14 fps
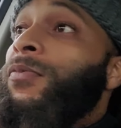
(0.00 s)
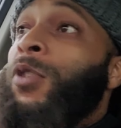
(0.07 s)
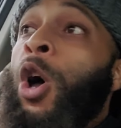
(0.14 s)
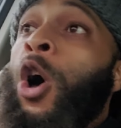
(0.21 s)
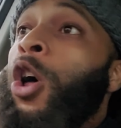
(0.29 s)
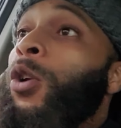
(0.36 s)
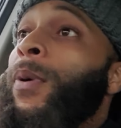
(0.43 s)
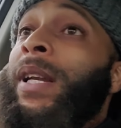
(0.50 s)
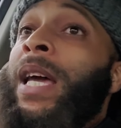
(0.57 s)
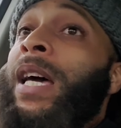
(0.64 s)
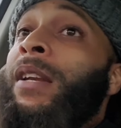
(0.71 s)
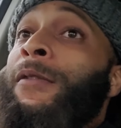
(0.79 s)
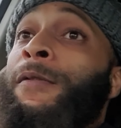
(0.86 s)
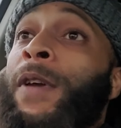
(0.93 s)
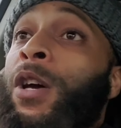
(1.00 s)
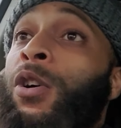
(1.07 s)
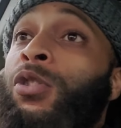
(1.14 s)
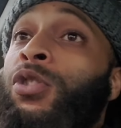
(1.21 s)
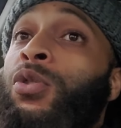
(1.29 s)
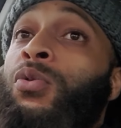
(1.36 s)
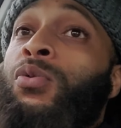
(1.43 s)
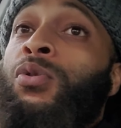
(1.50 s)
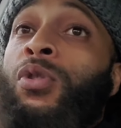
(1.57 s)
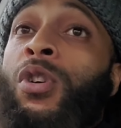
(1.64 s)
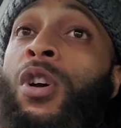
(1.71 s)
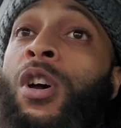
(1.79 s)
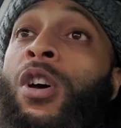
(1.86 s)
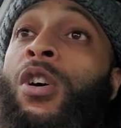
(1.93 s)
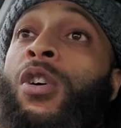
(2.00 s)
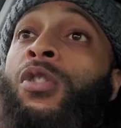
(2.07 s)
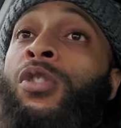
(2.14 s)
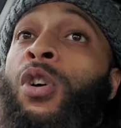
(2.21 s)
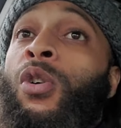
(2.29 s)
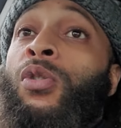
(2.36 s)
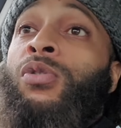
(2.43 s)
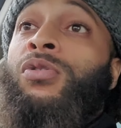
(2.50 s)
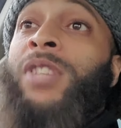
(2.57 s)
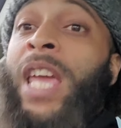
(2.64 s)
all the way down the field to you know,